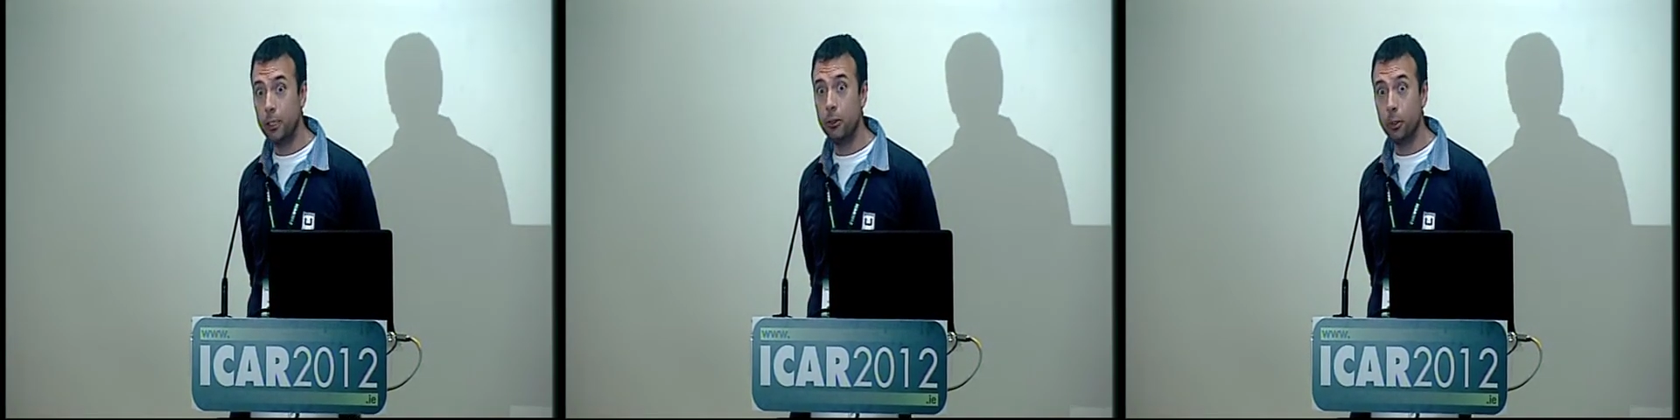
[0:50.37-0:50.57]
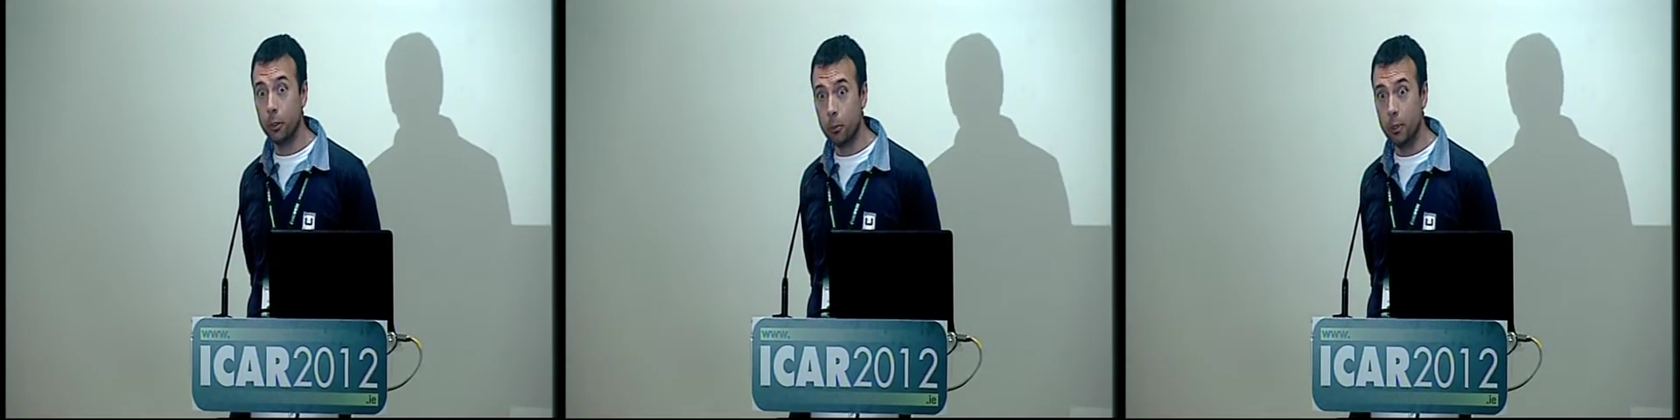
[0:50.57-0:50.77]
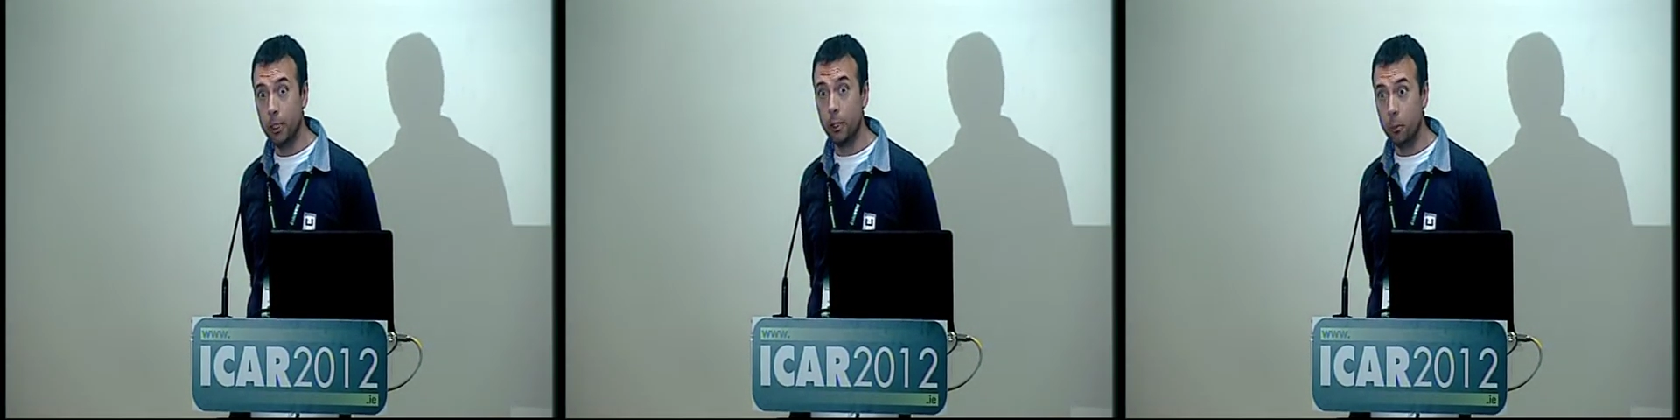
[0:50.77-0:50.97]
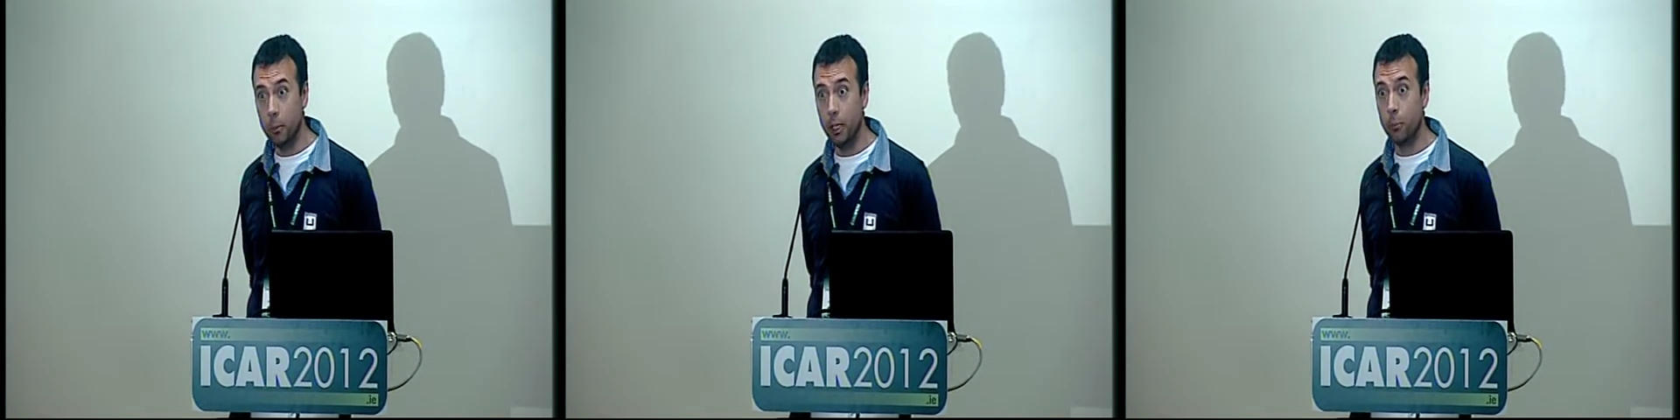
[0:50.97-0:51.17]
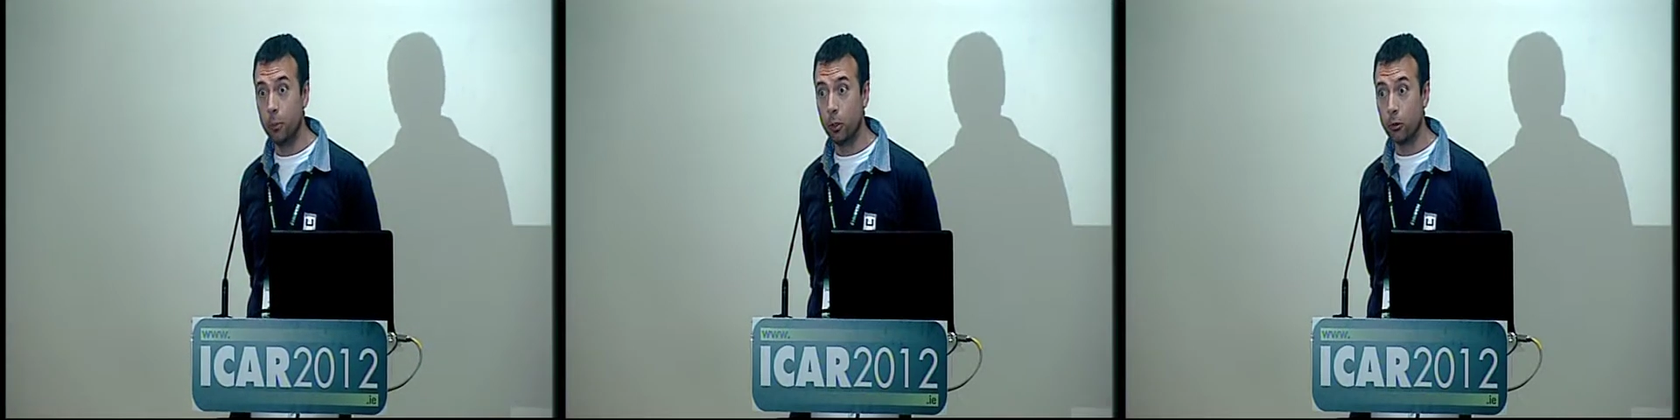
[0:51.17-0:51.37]
European
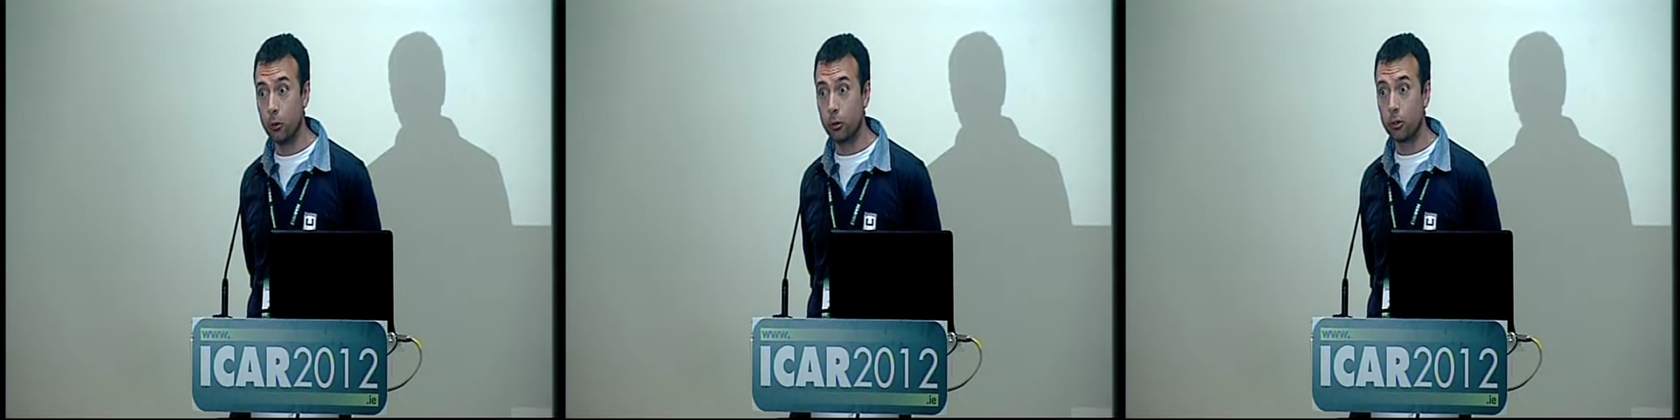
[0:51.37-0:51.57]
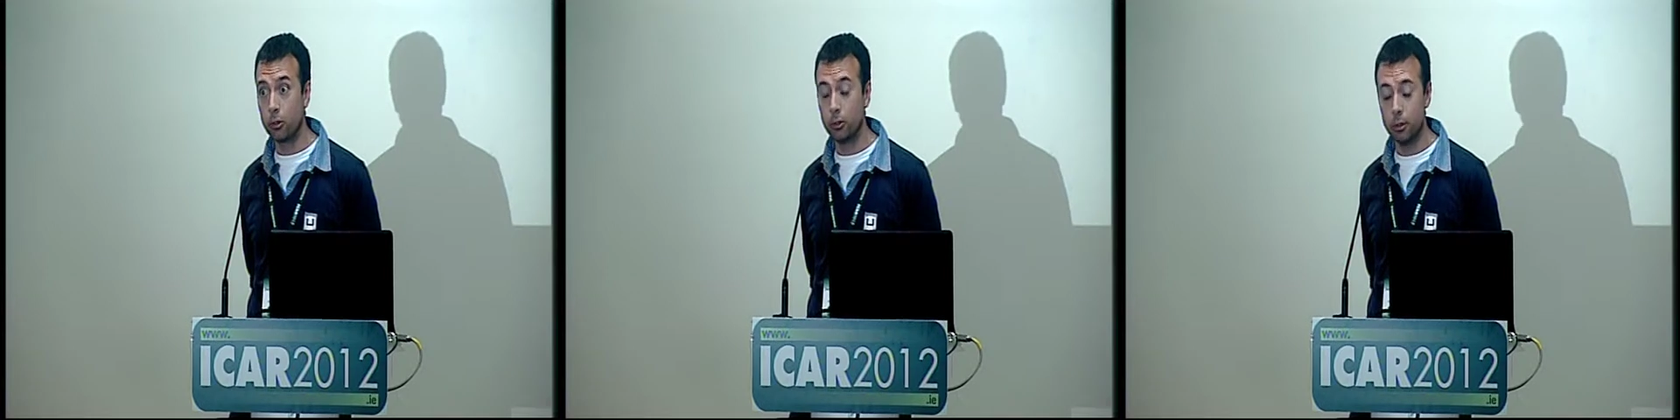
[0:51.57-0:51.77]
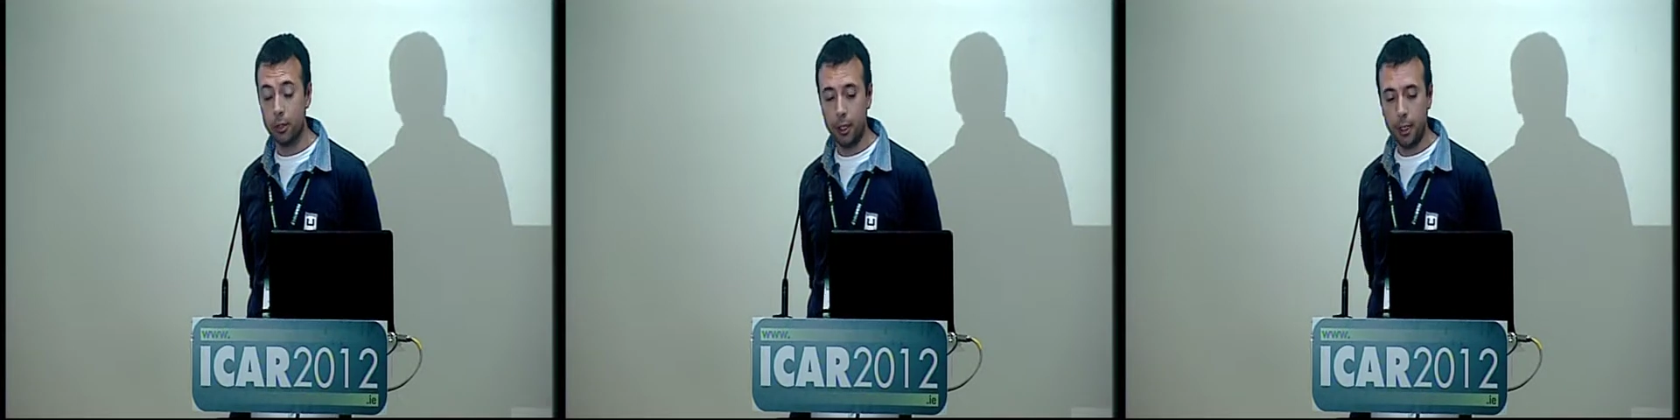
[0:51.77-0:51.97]
milk production,